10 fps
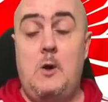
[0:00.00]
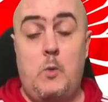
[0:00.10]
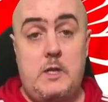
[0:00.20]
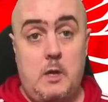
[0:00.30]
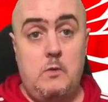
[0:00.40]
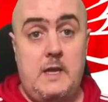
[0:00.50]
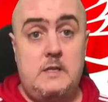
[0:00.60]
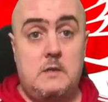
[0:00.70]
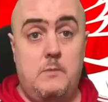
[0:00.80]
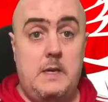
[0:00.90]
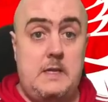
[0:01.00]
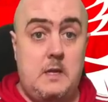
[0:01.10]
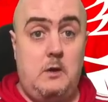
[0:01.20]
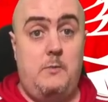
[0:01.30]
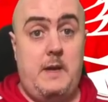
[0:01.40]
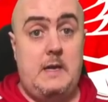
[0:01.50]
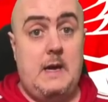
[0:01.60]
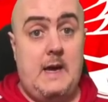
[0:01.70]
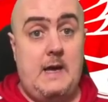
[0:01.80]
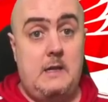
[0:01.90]
We do need somebody to come in
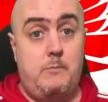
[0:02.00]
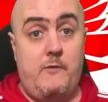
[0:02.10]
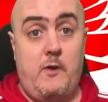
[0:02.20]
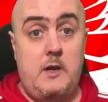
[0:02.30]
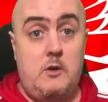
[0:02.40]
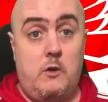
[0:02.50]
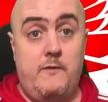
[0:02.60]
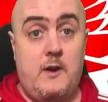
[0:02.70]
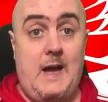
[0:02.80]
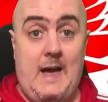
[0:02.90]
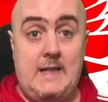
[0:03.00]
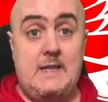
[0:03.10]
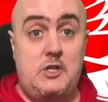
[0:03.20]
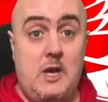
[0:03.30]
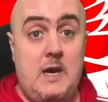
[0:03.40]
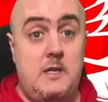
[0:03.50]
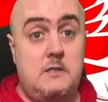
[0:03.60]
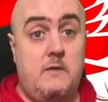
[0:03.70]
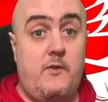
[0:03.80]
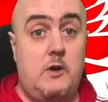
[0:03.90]
and provide cover and a
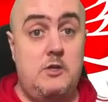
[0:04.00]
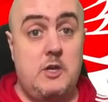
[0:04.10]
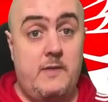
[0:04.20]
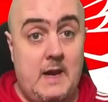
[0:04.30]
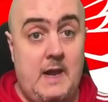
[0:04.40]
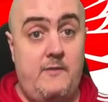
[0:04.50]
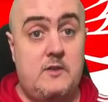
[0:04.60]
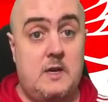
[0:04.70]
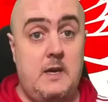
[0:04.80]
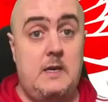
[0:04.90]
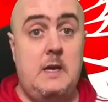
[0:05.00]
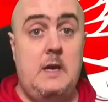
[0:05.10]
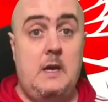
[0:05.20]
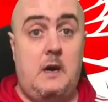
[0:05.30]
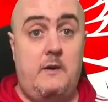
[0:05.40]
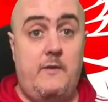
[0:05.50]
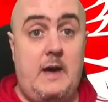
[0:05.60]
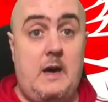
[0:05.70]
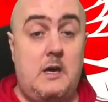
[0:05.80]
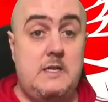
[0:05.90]
challenge to Verge on the left side of
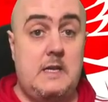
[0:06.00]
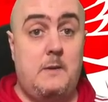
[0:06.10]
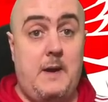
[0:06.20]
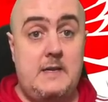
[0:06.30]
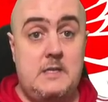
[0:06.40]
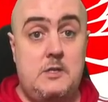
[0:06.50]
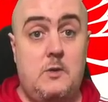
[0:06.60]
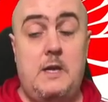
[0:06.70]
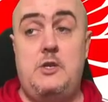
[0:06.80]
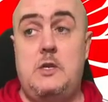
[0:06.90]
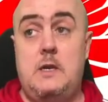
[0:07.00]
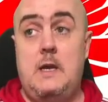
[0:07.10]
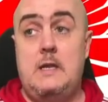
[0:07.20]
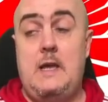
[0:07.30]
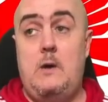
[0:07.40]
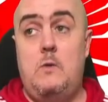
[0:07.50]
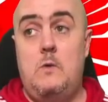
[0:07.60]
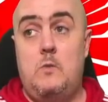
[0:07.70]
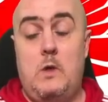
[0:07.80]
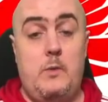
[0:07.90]
our centre-back situation. Now,
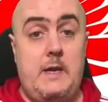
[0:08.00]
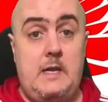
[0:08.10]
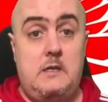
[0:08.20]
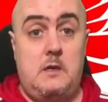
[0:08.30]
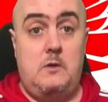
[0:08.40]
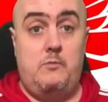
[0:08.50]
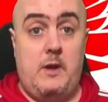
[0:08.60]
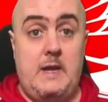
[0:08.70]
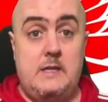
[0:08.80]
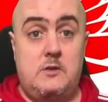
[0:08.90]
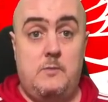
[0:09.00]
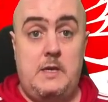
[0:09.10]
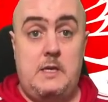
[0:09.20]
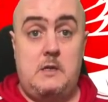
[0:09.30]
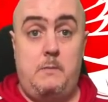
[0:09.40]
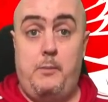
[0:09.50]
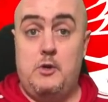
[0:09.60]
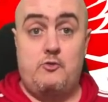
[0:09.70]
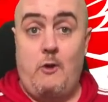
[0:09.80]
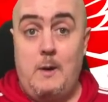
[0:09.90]
will we need to bring in somebody to
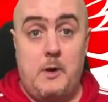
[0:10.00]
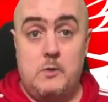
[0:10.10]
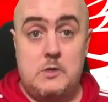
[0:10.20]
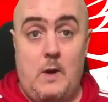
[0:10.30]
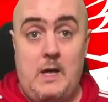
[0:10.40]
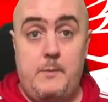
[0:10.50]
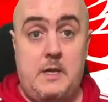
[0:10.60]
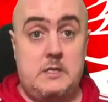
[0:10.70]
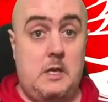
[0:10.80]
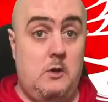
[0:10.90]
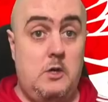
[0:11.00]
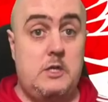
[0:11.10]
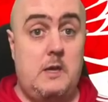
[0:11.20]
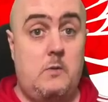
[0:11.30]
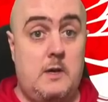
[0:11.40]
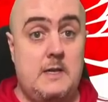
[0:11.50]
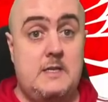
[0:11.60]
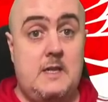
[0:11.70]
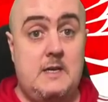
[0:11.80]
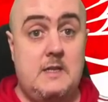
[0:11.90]
push Robbo as well? Because it looks like we're going to
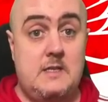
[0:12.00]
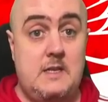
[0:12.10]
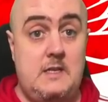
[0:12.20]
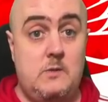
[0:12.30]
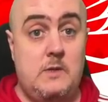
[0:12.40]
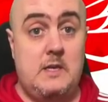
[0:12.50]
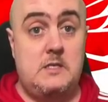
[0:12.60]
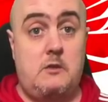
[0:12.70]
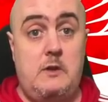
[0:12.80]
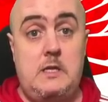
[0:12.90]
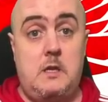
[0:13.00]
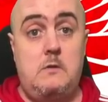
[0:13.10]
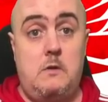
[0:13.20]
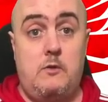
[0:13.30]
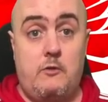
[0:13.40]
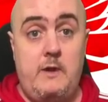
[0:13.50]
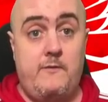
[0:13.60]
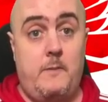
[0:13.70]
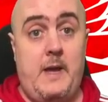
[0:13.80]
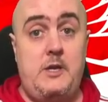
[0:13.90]
start the season with this 3-2-2-3
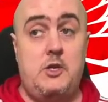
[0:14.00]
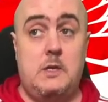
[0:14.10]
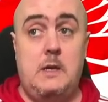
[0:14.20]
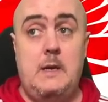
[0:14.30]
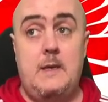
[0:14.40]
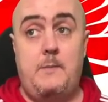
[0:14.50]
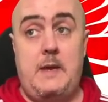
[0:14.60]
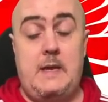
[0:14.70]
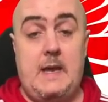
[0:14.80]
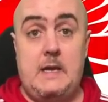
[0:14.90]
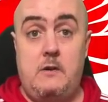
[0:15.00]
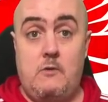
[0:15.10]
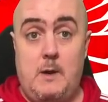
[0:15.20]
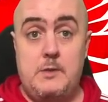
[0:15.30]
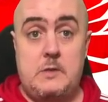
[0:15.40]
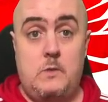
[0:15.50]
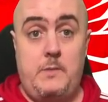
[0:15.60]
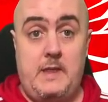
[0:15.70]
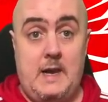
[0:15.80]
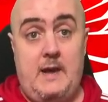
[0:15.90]
formation, meaning Andy Robertson will
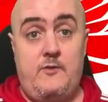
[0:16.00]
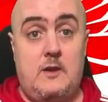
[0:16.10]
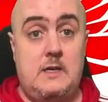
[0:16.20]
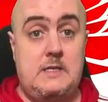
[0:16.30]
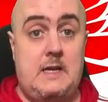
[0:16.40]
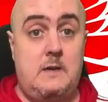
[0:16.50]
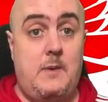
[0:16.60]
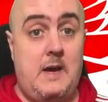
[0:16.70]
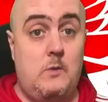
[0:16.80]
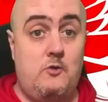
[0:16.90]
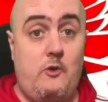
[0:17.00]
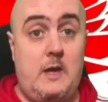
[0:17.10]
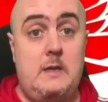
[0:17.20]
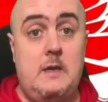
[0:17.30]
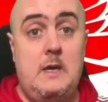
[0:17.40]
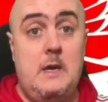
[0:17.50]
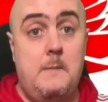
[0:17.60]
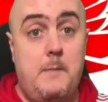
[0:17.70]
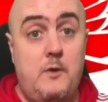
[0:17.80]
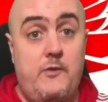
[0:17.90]
be the left side of centre-back when Trent
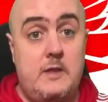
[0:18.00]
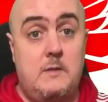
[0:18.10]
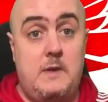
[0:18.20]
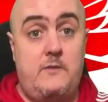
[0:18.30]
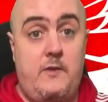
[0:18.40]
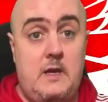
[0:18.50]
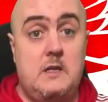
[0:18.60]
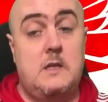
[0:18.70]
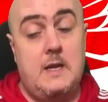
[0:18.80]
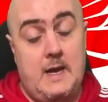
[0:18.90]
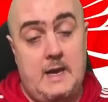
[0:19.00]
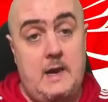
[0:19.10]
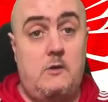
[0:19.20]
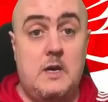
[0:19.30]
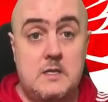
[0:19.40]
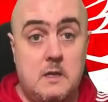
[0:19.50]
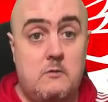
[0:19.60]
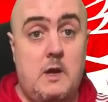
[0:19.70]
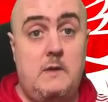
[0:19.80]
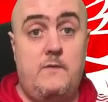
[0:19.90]
moves into midfield, Canade across to the
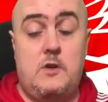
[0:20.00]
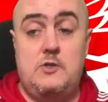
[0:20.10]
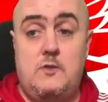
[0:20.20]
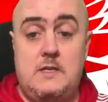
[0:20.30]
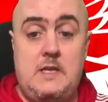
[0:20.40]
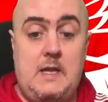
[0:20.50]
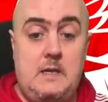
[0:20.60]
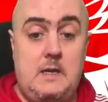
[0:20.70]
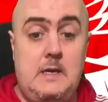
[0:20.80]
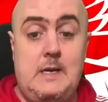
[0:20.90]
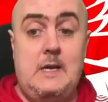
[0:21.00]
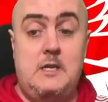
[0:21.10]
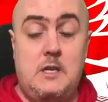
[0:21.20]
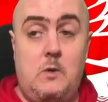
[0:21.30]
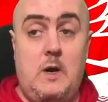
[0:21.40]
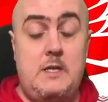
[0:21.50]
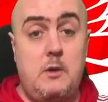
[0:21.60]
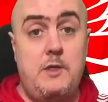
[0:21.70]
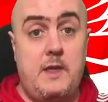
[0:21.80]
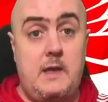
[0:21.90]
right and Verge for the centre. So I
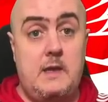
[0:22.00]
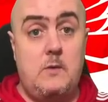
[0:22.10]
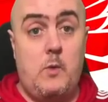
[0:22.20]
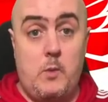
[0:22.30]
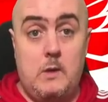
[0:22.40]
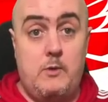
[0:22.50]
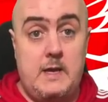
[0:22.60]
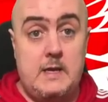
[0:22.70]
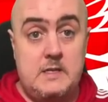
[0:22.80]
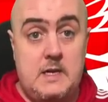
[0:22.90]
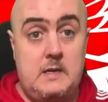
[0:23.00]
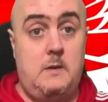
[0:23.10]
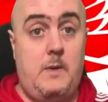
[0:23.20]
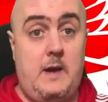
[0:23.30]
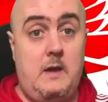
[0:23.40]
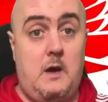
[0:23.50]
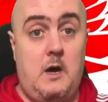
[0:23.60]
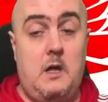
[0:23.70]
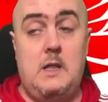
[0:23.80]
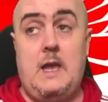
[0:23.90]
do think we will bring in a centre-back.
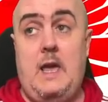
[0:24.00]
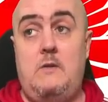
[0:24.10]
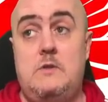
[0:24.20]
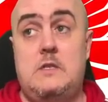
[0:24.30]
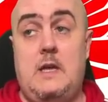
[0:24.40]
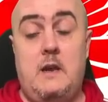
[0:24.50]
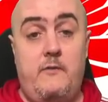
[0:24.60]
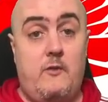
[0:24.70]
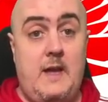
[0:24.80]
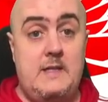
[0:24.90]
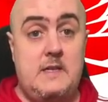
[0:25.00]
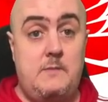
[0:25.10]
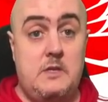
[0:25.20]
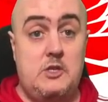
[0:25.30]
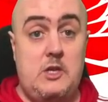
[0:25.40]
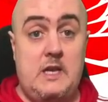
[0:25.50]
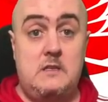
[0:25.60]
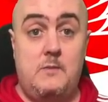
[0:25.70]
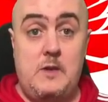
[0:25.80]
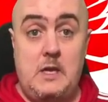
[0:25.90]
All accounts that I've read seem to
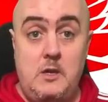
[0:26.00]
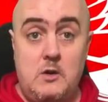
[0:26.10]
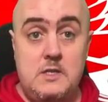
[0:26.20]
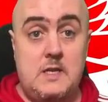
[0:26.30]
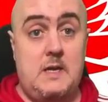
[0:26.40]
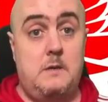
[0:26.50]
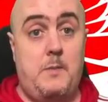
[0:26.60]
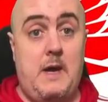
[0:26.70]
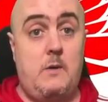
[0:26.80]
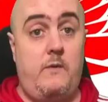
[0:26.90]
suggest it will be a young centre-back.